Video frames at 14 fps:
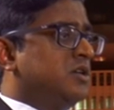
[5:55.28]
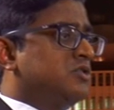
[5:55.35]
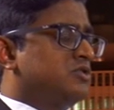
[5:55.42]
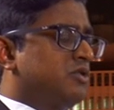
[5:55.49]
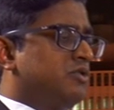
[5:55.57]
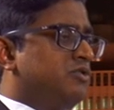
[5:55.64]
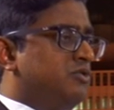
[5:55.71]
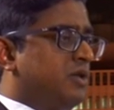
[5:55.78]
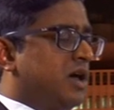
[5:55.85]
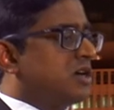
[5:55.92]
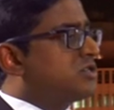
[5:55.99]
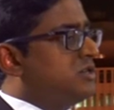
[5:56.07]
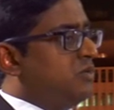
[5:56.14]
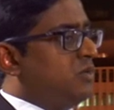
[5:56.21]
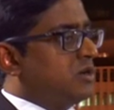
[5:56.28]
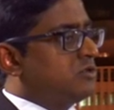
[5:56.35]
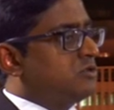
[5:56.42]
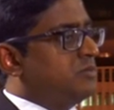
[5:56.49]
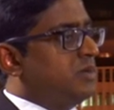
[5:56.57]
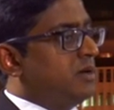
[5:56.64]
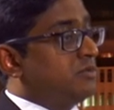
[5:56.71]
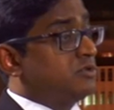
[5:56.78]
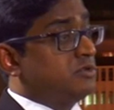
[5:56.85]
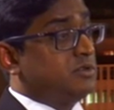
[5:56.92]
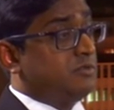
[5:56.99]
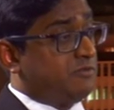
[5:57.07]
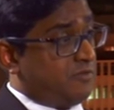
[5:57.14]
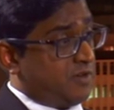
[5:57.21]
So you actually want to be able to
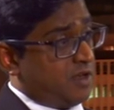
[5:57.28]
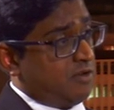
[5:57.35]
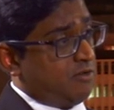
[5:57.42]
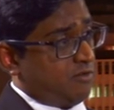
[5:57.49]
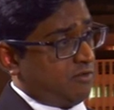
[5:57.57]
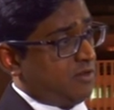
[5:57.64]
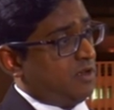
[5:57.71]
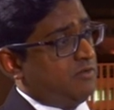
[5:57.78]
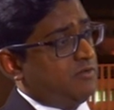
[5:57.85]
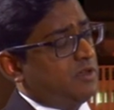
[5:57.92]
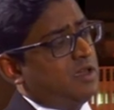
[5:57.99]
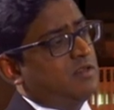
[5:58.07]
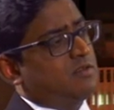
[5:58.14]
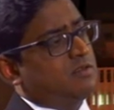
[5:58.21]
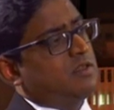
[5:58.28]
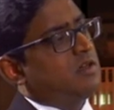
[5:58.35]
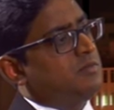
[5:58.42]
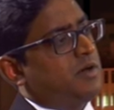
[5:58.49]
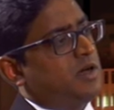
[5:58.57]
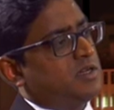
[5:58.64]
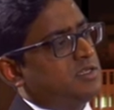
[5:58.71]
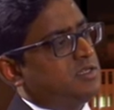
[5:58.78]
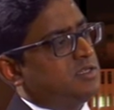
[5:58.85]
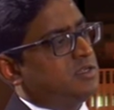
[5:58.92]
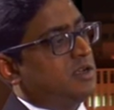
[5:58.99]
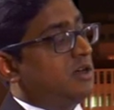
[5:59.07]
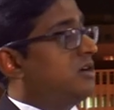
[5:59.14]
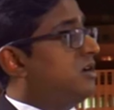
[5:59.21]
defend yourself against third parties
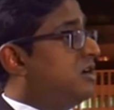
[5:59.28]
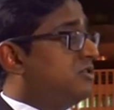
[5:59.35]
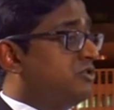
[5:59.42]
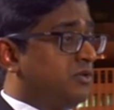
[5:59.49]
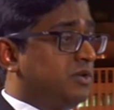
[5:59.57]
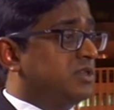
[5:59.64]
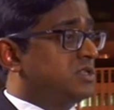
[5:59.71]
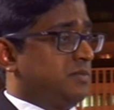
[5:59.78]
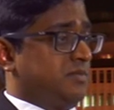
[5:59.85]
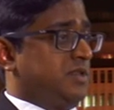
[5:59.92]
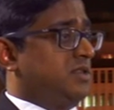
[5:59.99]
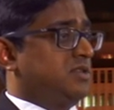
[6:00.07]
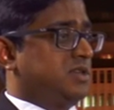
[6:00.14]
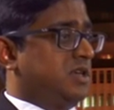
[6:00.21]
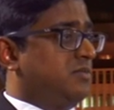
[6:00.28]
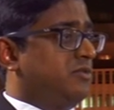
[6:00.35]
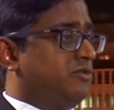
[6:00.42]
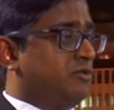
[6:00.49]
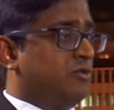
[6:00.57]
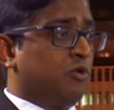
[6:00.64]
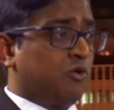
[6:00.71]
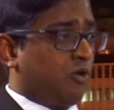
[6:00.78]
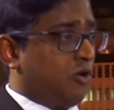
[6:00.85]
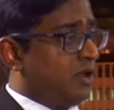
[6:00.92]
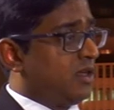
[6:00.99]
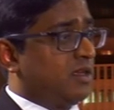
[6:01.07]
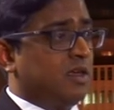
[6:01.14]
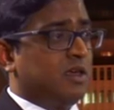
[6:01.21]
that are doing something the same as you or
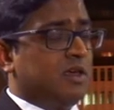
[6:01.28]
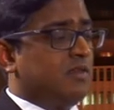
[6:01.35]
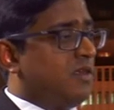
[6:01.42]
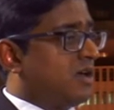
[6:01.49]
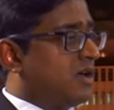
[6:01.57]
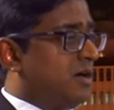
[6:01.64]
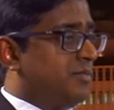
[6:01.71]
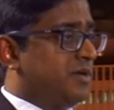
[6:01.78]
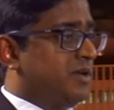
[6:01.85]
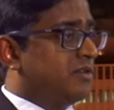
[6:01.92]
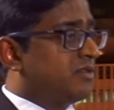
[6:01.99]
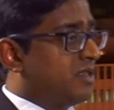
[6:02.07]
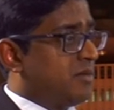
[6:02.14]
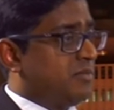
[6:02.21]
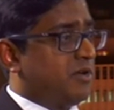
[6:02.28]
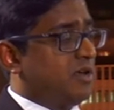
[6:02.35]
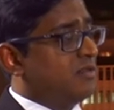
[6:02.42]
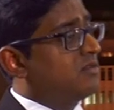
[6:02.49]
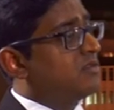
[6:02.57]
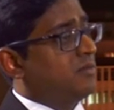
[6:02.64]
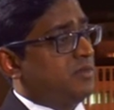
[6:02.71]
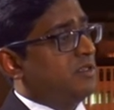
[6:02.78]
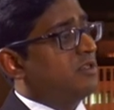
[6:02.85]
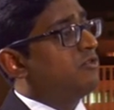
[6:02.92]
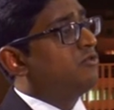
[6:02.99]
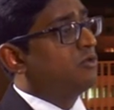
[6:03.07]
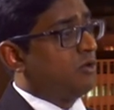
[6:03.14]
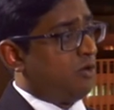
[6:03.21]
calling their companies and their brands something that
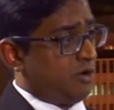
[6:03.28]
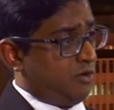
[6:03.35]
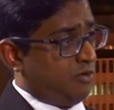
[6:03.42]
you're calling